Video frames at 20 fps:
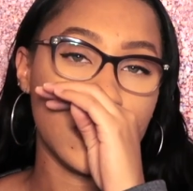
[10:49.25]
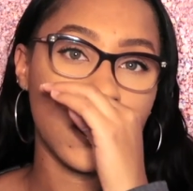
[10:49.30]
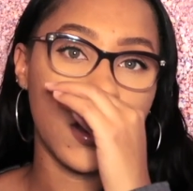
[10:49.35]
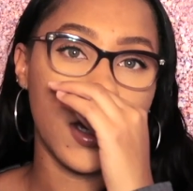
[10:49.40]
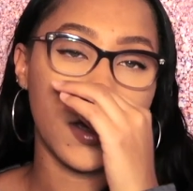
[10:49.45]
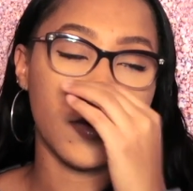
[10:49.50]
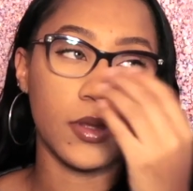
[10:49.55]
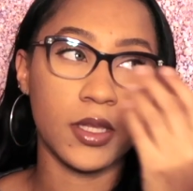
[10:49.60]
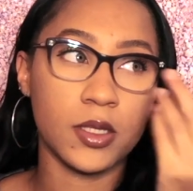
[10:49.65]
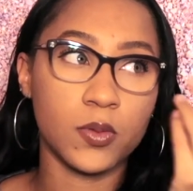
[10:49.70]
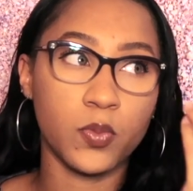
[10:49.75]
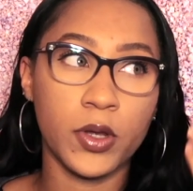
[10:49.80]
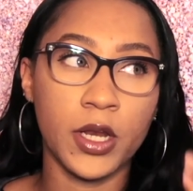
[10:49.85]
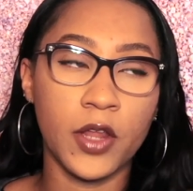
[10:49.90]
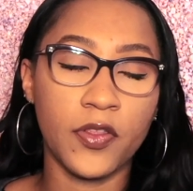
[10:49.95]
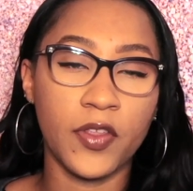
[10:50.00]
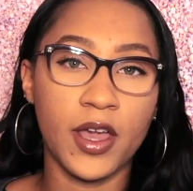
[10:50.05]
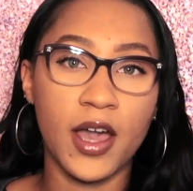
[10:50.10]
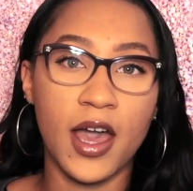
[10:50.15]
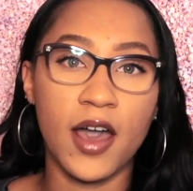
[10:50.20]
So at this point,
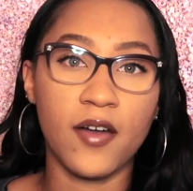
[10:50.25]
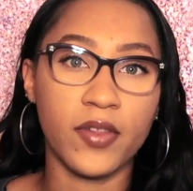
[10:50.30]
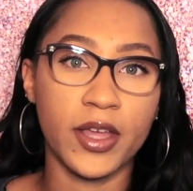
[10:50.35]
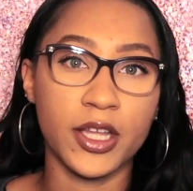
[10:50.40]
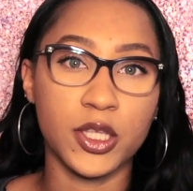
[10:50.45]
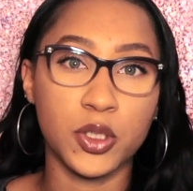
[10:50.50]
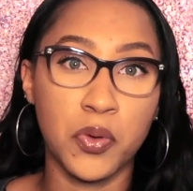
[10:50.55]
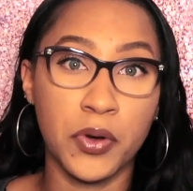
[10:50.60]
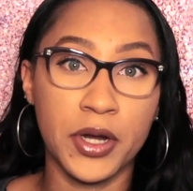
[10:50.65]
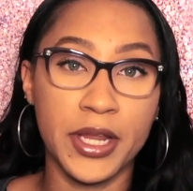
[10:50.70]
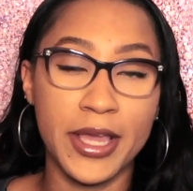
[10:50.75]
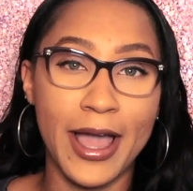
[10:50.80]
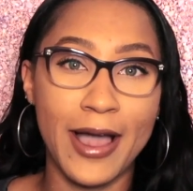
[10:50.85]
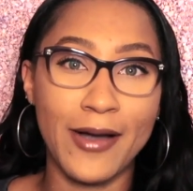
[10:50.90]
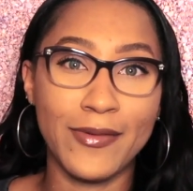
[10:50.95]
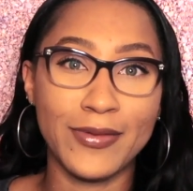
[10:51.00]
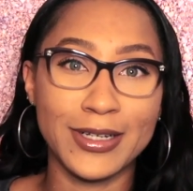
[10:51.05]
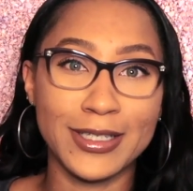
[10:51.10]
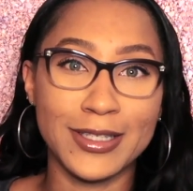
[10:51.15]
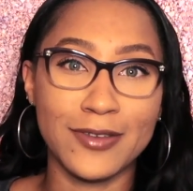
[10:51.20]
I think I have like 20
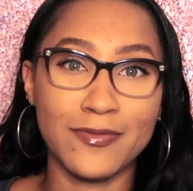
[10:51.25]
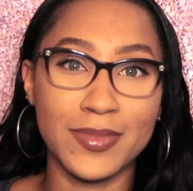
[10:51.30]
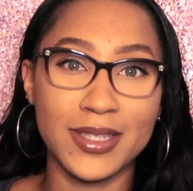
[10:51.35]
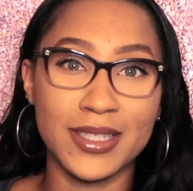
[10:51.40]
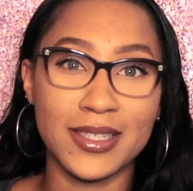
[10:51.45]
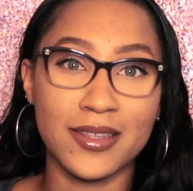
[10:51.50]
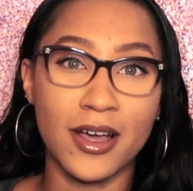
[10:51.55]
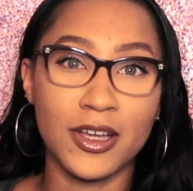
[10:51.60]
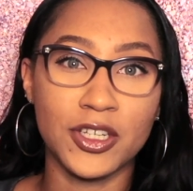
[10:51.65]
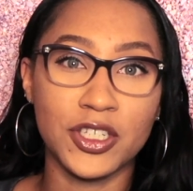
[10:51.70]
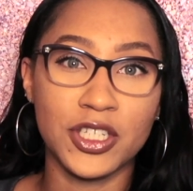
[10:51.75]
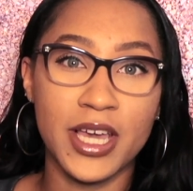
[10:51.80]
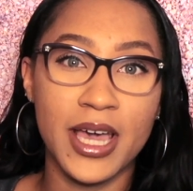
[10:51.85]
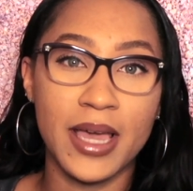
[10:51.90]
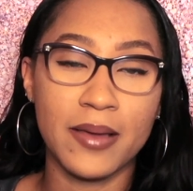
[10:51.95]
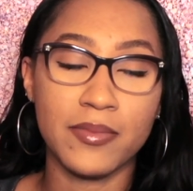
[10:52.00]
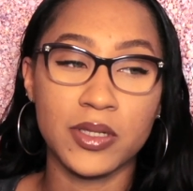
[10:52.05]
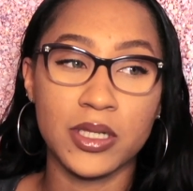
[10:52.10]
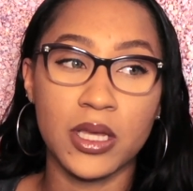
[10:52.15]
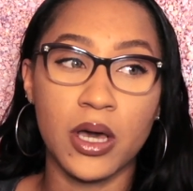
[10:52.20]
hours of massage
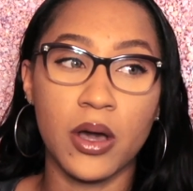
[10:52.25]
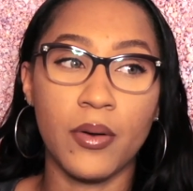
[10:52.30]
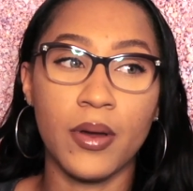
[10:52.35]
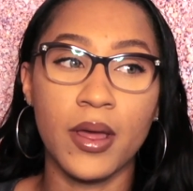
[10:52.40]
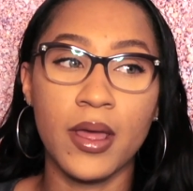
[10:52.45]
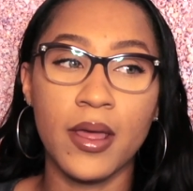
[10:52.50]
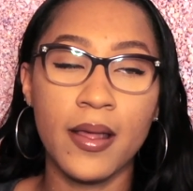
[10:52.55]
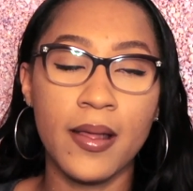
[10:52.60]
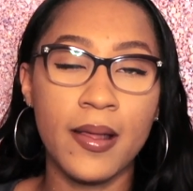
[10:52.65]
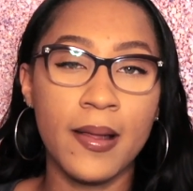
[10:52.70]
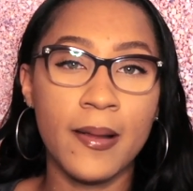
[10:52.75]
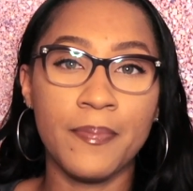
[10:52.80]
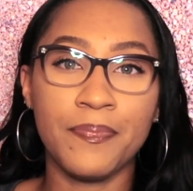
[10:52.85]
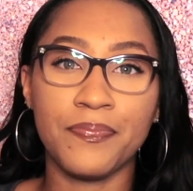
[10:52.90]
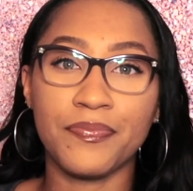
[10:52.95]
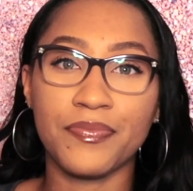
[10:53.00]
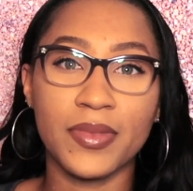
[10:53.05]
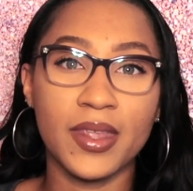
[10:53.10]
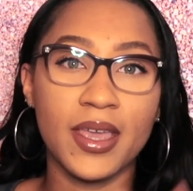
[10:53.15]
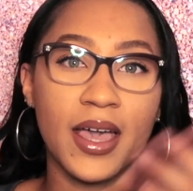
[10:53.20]
time. So
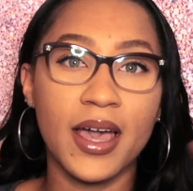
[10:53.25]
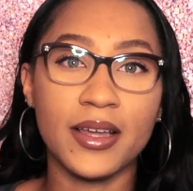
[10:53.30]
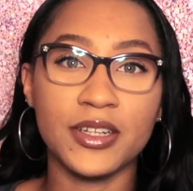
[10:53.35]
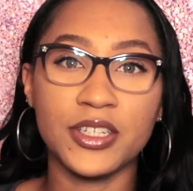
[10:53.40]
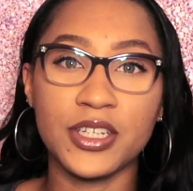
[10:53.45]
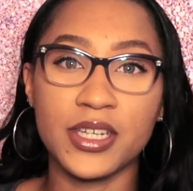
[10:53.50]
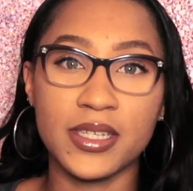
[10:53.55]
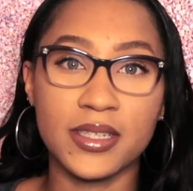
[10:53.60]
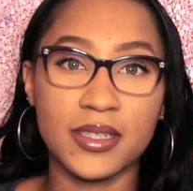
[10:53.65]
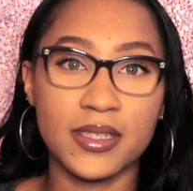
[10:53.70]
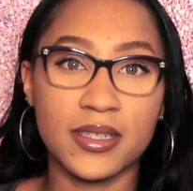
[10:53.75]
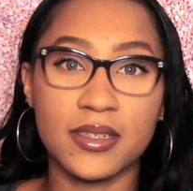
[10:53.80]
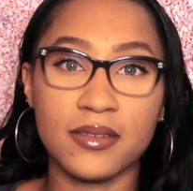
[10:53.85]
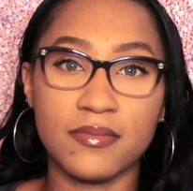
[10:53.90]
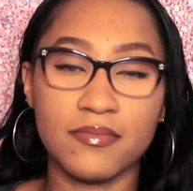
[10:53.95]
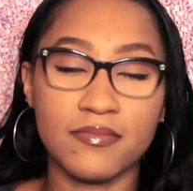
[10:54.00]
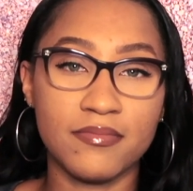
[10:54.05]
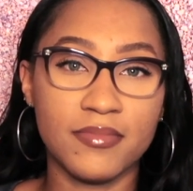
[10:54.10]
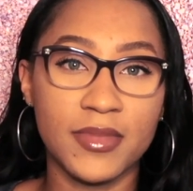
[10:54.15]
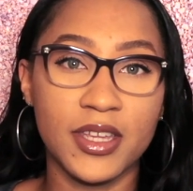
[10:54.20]
I
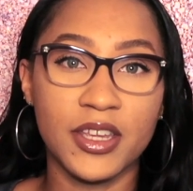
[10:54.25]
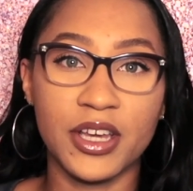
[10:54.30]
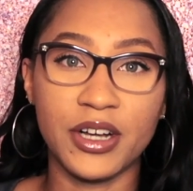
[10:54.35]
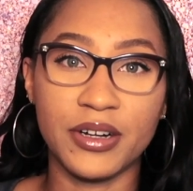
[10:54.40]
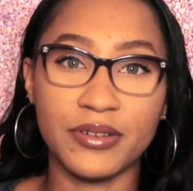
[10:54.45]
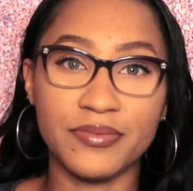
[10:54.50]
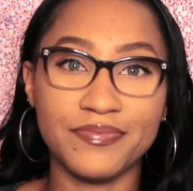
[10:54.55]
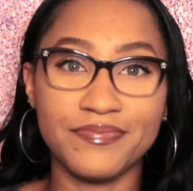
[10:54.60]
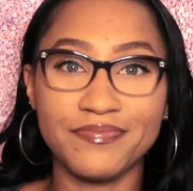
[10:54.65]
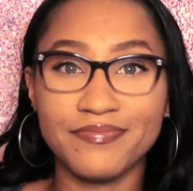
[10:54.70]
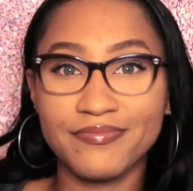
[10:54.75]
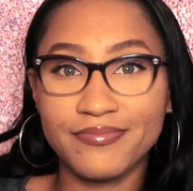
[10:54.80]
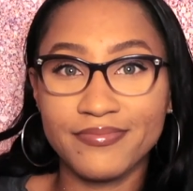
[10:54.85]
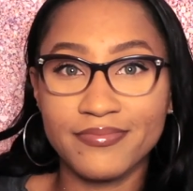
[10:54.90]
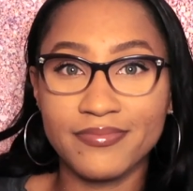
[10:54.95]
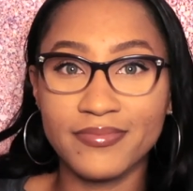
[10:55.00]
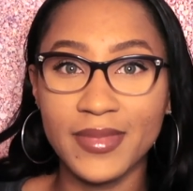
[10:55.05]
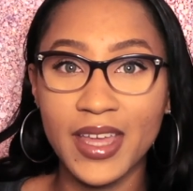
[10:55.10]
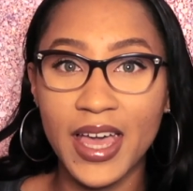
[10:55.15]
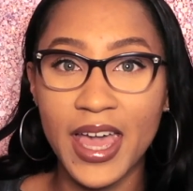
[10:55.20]
just, you know,
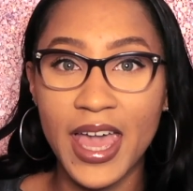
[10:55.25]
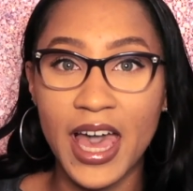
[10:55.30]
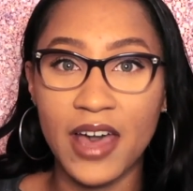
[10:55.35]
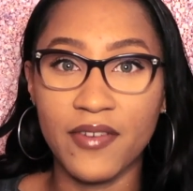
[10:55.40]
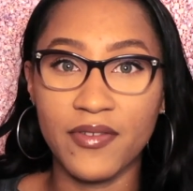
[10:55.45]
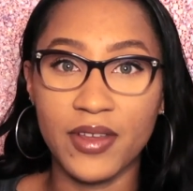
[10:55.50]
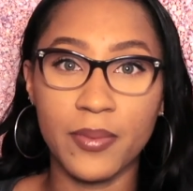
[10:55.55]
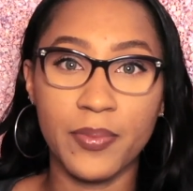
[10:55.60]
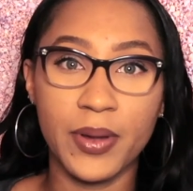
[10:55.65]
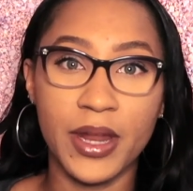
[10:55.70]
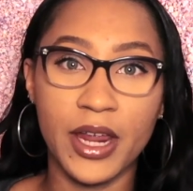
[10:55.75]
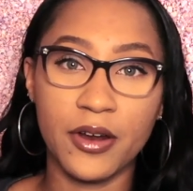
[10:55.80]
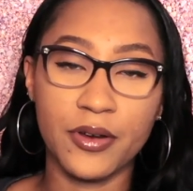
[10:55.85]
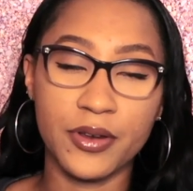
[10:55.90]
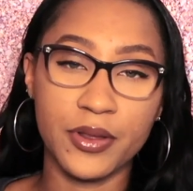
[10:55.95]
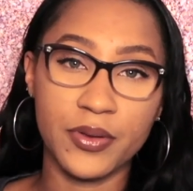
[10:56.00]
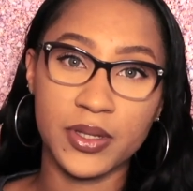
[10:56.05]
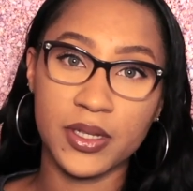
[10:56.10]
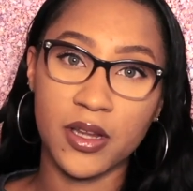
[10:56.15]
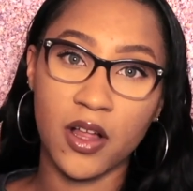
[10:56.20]
I have it, but I
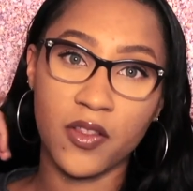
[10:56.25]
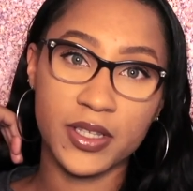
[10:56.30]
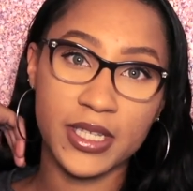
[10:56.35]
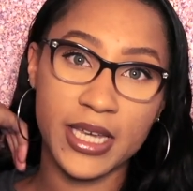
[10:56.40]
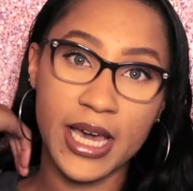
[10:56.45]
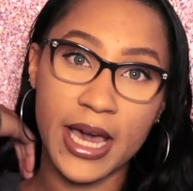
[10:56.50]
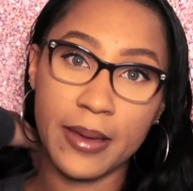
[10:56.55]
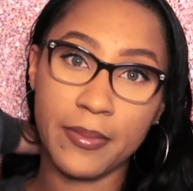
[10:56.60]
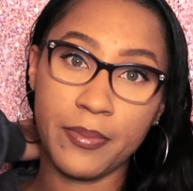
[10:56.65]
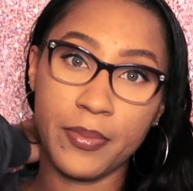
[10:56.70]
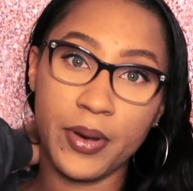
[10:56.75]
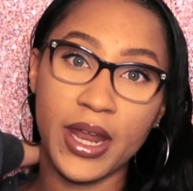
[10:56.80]
don't use it all the time.